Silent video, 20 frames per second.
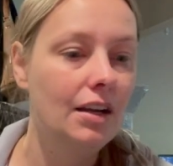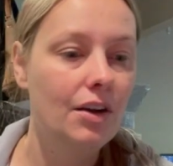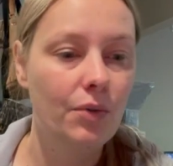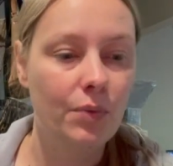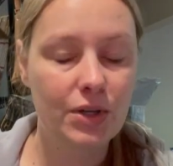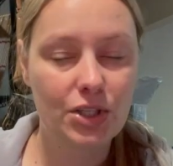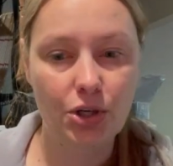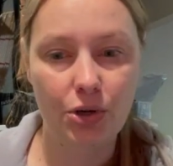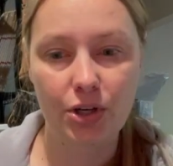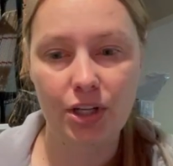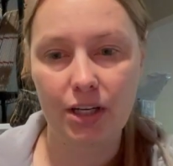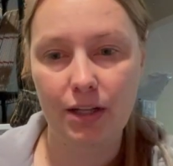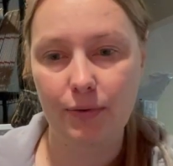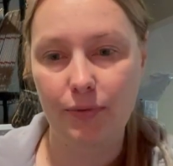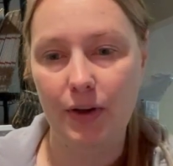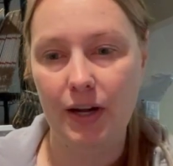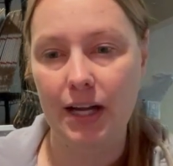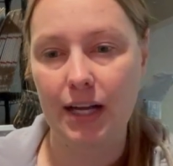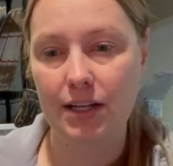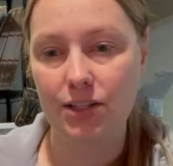return it if
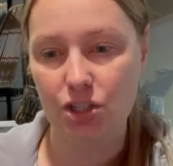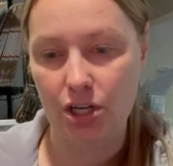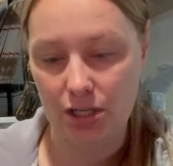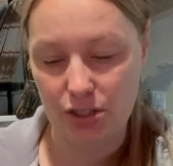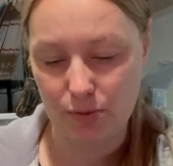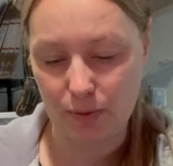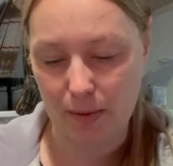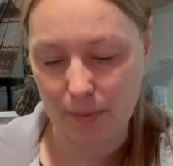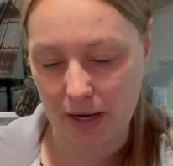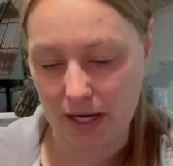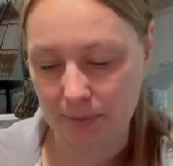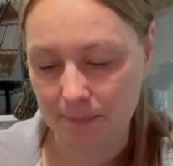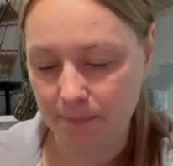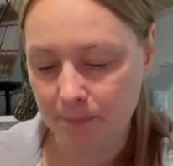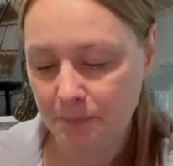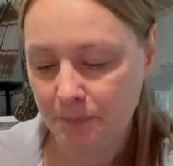I change my mind,